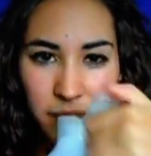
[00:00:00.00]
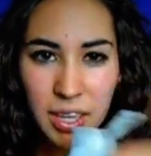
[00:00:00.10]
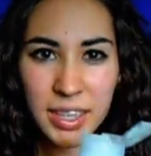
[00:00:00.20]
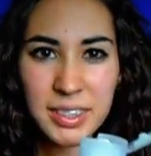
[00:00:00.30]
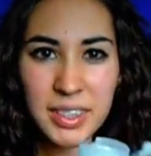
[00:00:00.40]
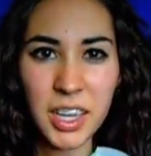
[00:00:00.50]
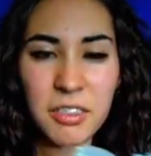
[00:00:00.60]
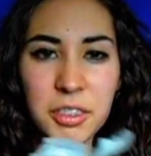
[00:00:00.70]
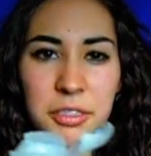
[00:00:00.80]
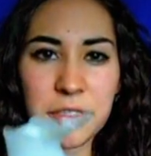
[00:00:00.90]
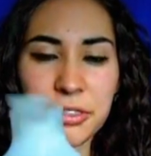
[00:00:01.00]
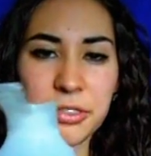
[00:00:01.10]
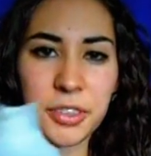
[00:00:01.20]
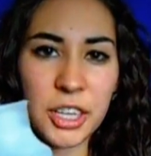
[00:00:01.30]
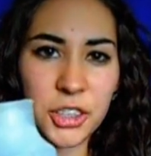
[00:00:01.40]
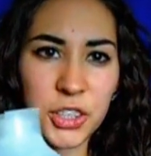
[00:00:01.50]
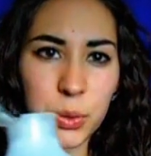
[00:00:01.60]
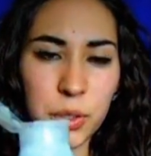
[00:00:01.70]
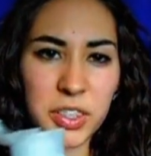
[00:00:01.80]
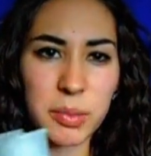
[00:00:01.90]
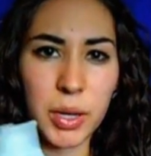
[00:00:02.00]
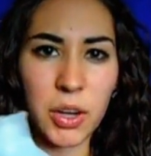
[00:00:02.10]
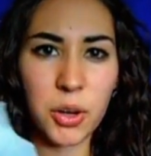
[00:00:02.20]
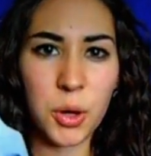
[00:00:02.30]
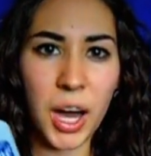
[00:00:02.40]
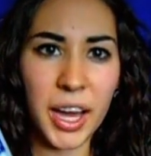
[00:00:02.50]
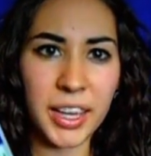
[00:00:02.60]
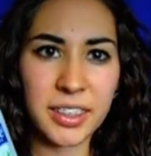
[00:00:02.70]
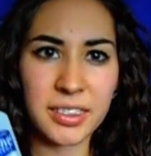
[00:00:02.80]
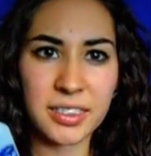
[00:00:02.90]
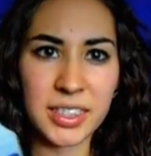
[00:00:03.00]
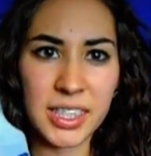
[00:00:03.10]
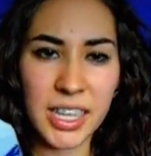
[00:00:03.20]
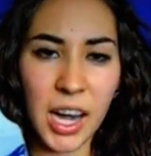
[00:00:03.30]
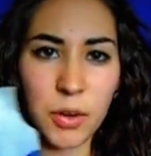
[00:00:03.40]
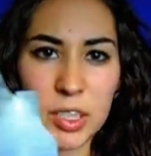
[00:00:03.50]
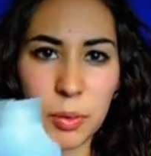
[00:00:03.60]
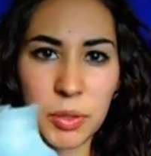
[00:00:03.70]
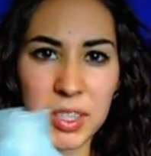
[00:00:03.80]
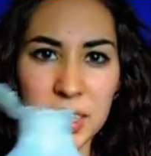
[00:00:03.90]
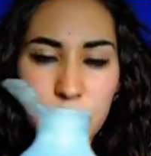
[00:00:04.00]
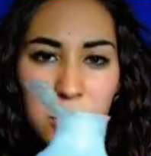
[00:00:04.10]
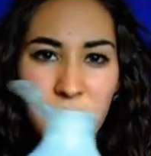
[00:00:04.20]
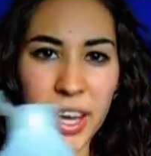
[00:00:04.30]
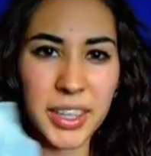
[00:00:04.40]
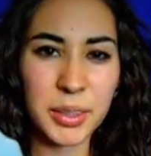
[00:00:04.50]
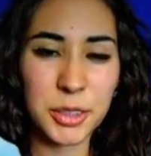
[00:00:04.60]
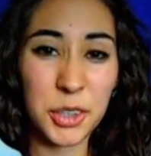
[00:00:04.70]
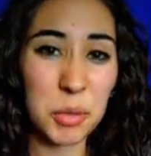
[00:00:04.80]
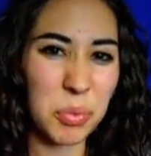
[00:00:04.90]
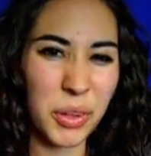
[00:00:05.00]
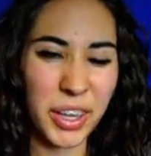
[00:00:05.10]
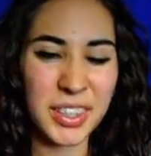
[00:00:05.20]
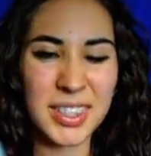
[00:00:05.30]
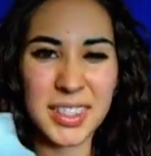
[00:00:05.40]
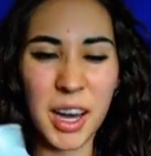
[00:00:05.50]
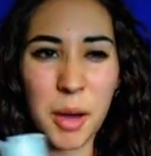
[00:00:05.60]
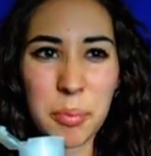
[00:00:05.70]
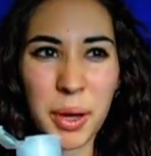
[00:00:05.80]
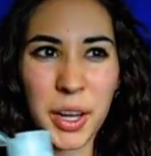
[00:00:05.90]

It's kind of a fresh sort of smell. I can see how it's supposed to smell like green plants, but